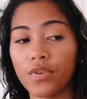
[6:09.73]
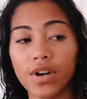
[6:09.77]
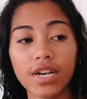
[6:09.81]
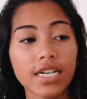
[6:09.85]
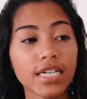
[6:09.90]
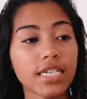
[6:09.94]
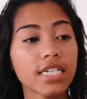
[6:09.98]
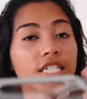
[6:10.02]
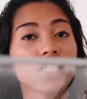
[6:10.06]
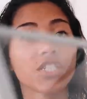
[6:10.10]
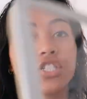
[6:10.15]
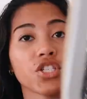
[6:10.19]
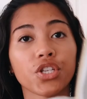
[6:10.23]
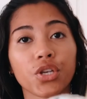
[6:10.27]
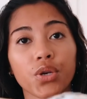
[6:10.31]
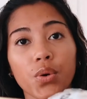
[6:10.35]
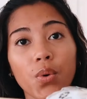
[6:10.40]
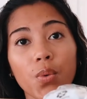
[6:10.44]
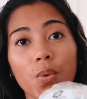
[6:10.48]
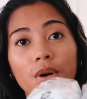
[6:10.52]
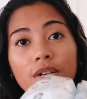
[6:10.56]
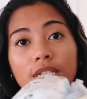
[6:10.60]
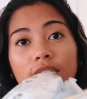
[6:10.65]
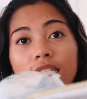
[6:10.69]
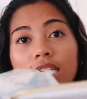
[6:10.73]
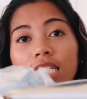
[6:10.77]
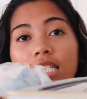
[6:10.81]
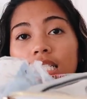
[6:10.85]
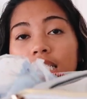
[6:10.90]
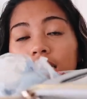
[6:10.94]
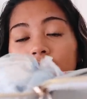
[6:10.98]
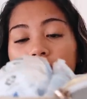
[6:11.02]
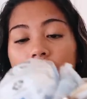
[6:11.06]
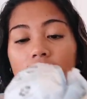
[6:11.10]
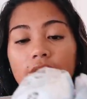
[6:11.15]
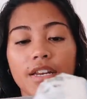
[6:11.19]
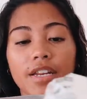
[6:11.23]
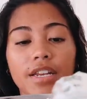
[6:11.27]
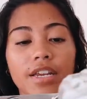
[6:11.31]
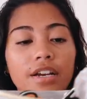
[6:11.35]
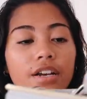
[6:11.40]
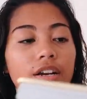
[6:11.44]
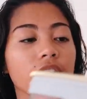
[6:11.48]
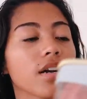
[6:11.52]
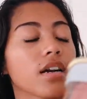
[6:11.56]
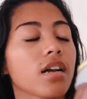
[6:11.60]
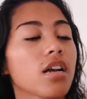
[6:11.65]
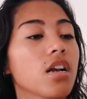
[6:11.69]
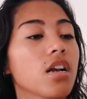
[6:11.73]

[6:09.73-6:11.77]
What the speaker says: right into what's inside here.